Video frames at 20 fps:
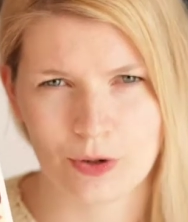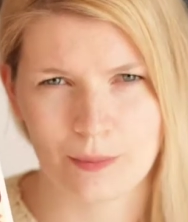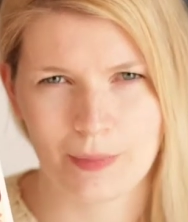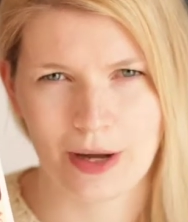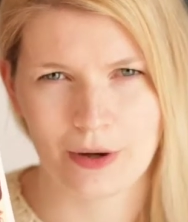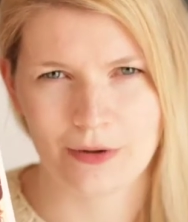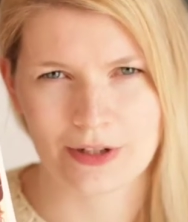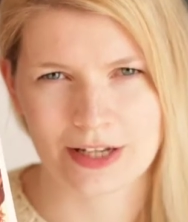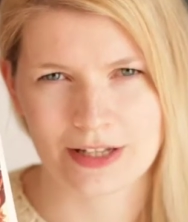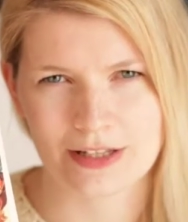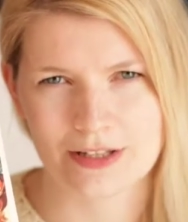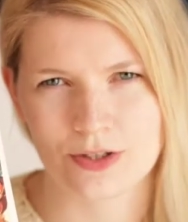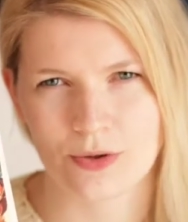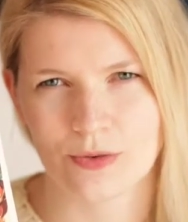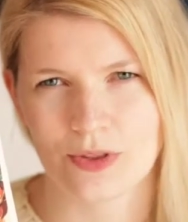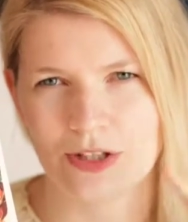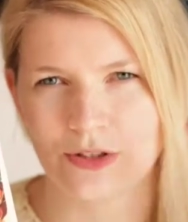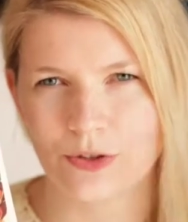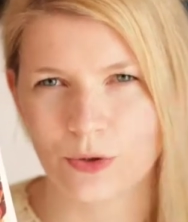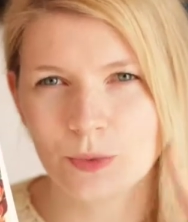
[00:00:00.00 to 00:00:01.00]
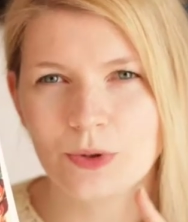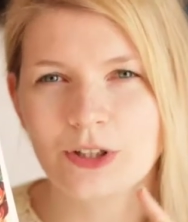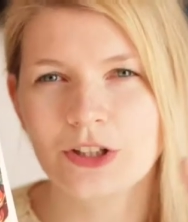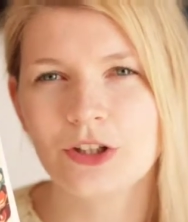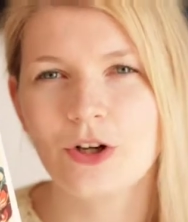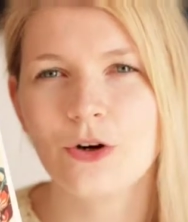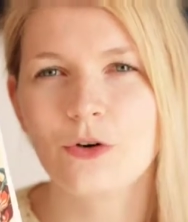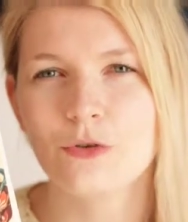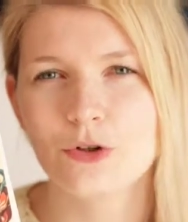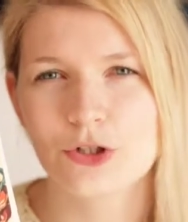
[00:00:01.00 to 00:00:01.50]
about it so that you will
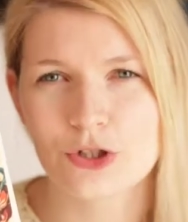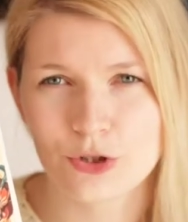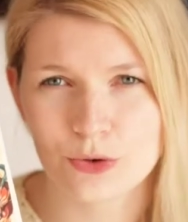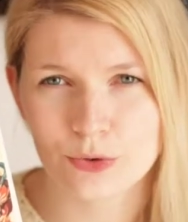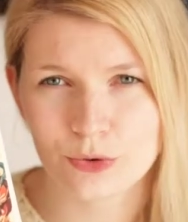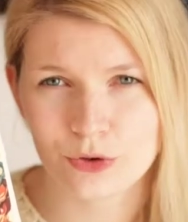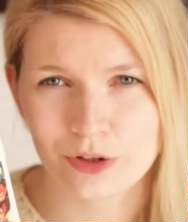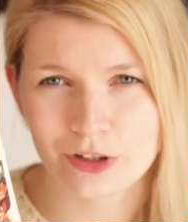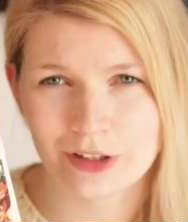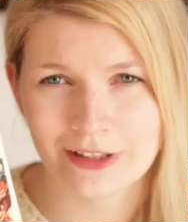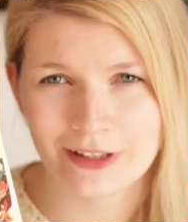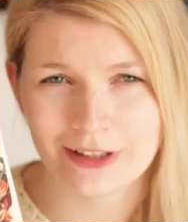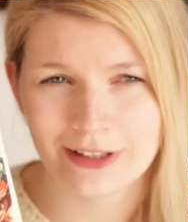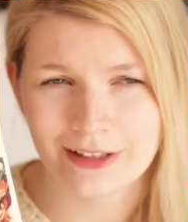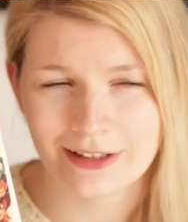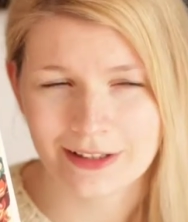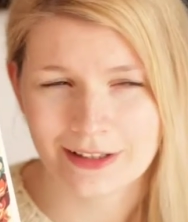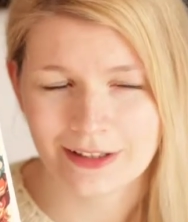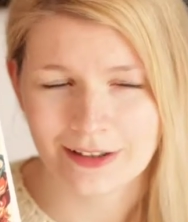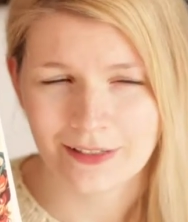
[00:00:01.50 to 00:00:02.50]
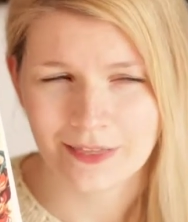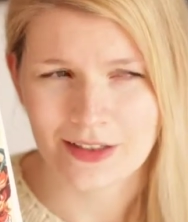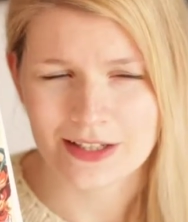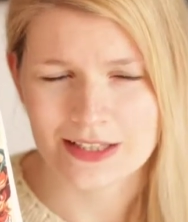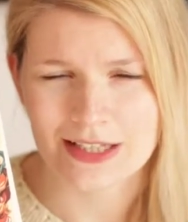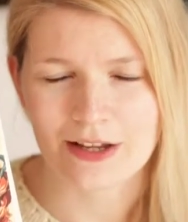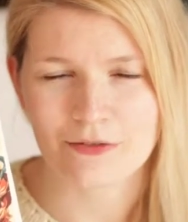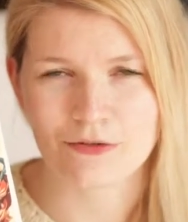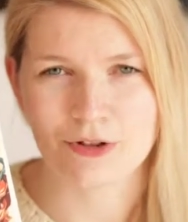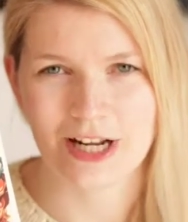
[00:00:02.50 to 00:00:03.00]
know for sure that
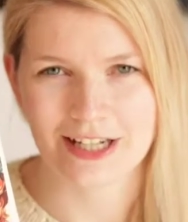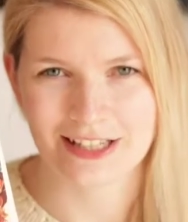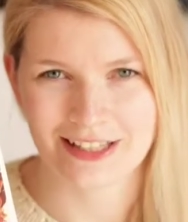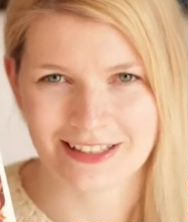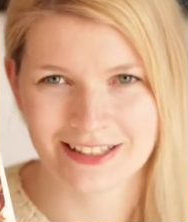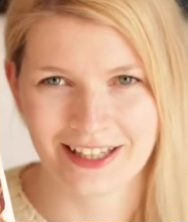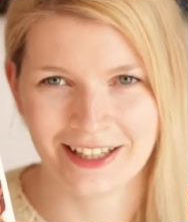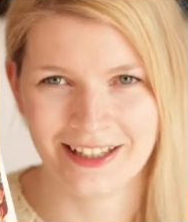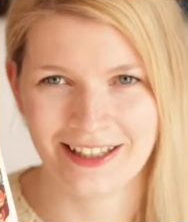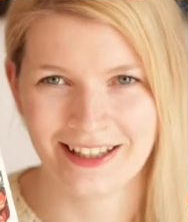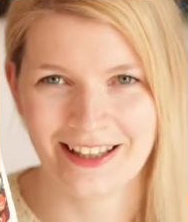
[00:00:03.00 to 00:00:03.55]
I've read it.